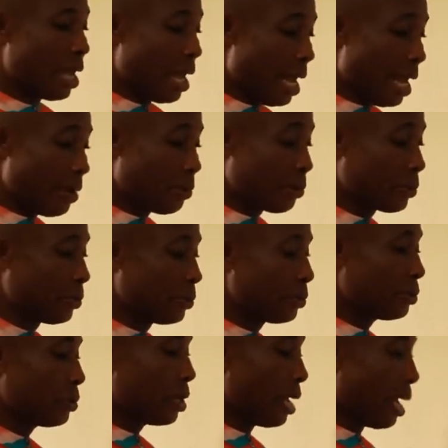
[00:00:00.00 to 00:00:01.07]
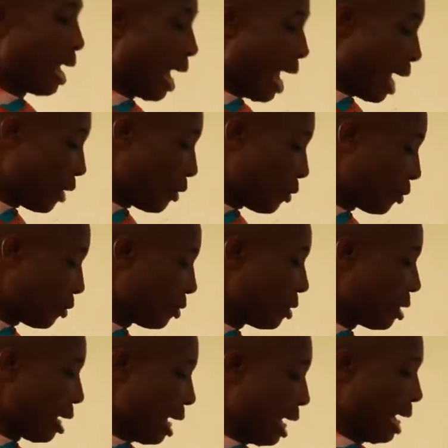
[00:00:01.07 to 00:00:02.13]
Enugu,
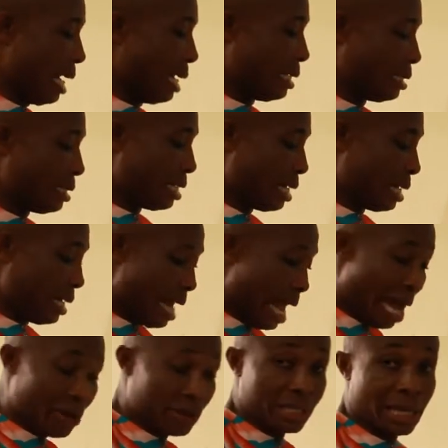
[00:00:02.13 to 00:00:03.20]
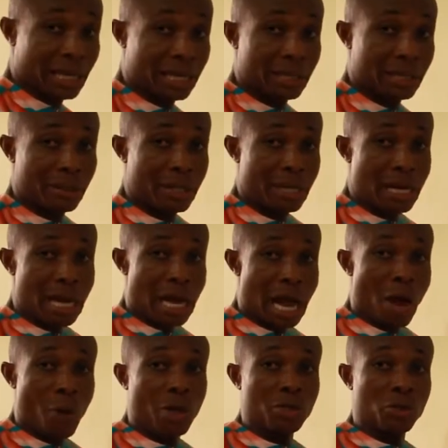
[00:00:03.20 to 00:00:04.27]
Edo, and Delta.
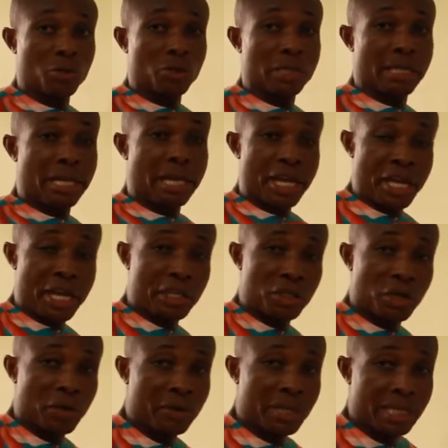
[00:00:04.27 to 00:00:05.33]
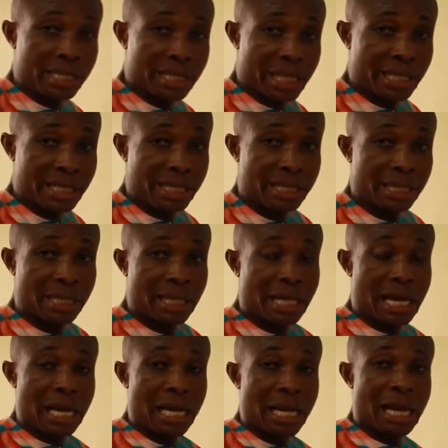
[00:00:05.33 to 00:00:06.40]
I want to see each of these states,
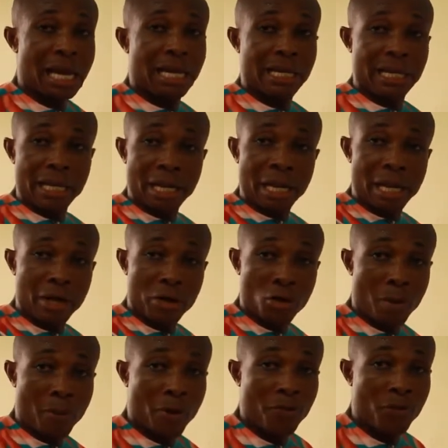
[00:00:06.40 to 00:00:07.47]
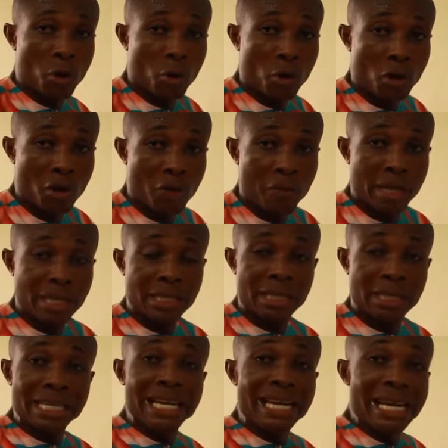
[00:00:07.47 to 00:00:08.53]
the number of local governments,
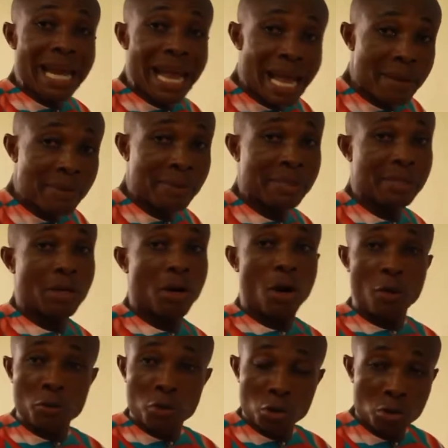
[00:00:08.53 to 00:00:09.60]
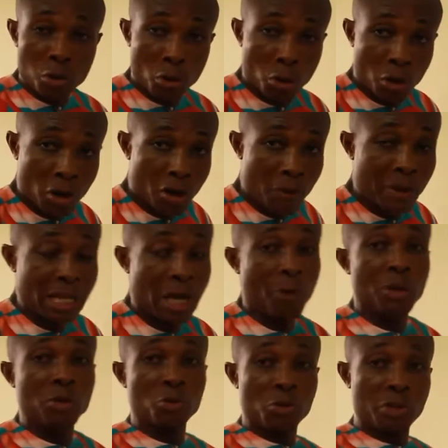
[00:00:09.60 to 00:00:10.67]
the names of those local governments. I
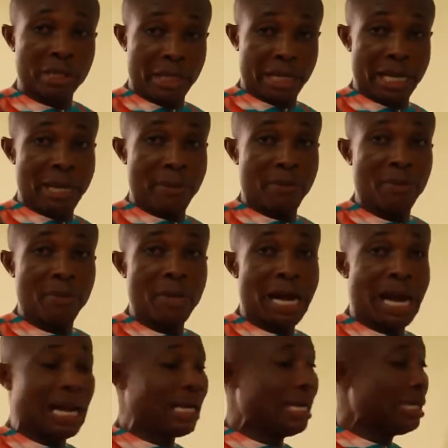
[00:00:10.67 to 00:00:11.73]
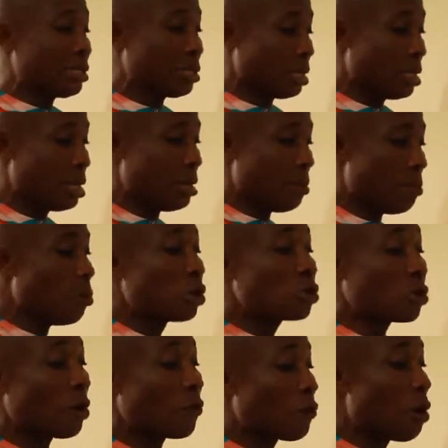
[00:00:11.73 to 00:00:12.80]
want to see them. At least most
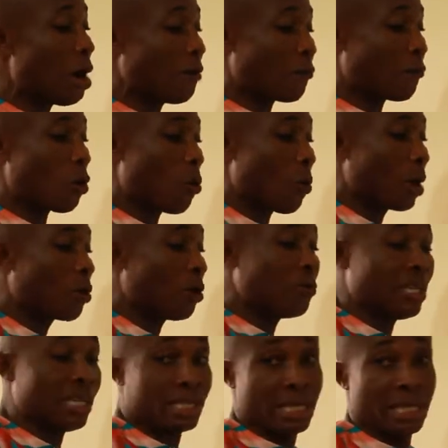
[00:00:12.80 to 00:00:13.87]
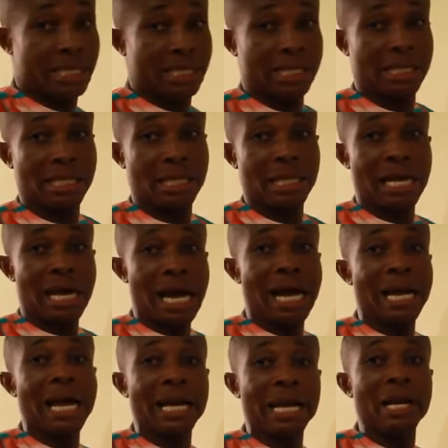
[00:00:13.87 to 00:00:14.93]
of you are from one of these states,
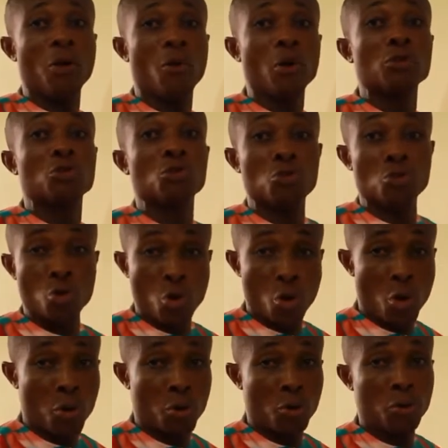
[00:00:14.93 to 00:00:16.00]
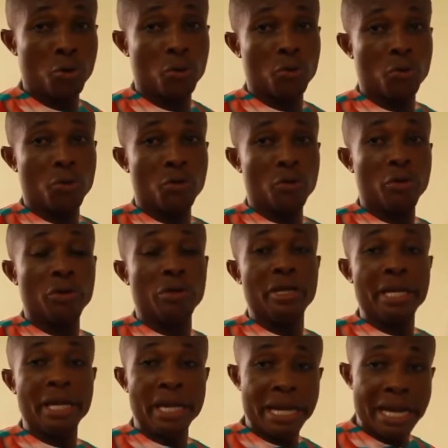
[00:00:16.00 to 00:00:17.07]
and I really want you to know
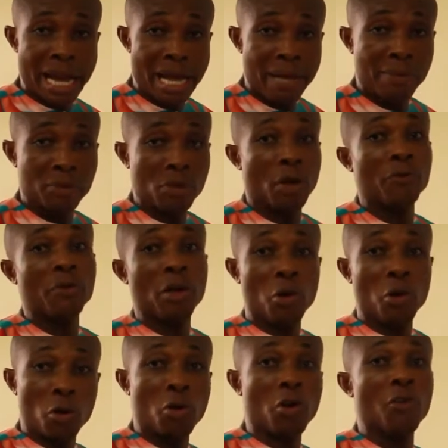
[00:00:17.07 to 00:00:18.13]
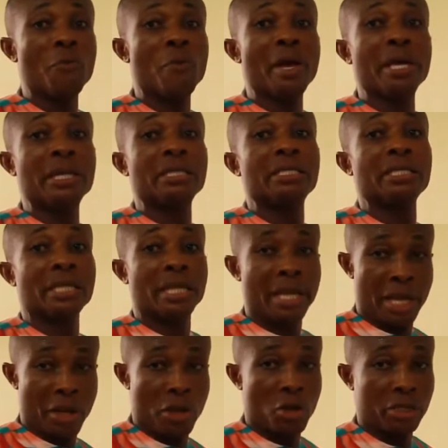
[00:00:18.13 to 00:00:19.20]
the names of the local governments
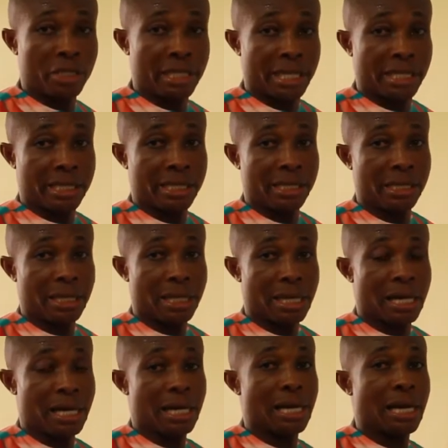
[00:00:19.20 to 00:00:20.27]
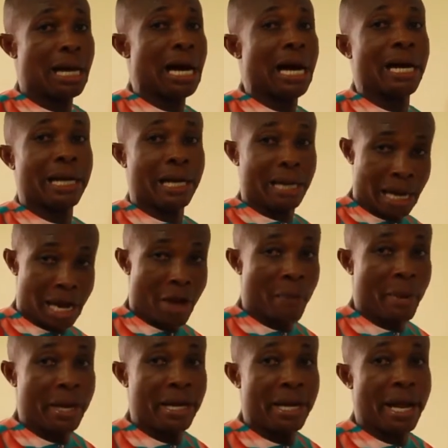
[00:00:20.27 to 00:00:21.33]
in your states and how
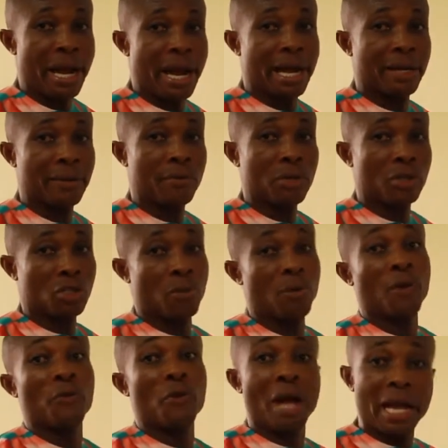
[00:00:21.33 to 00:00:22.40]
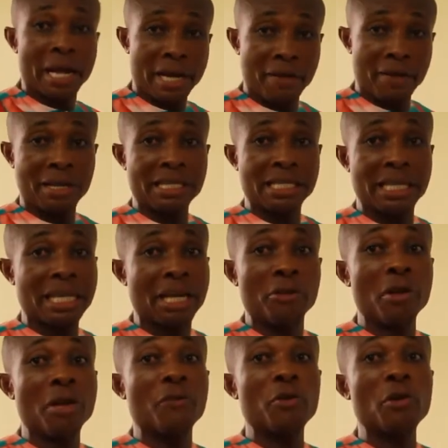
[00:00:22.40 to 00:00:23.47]
many there are. Some of you are in River State, and you
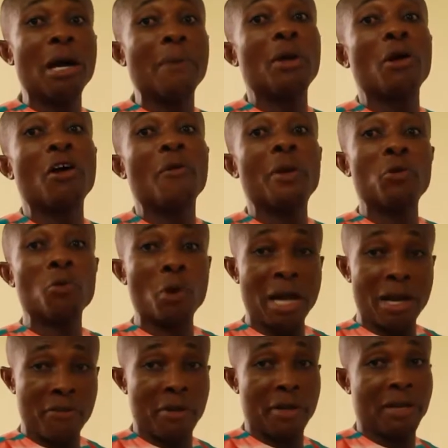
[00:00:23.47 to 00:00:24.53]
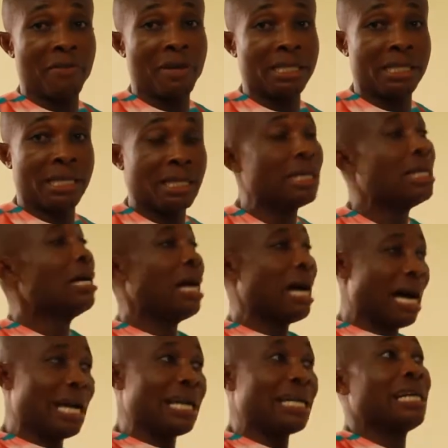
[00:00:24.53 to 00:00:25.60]
don't even know how many governments we have in River State.
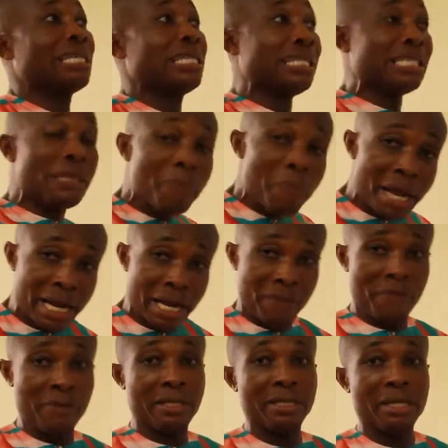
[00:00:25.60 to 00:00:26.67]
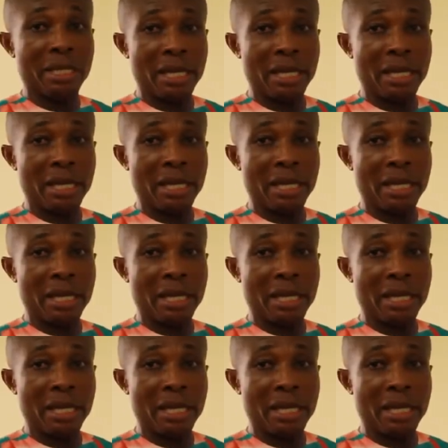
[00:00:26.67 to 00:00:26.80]
And that is the benefit,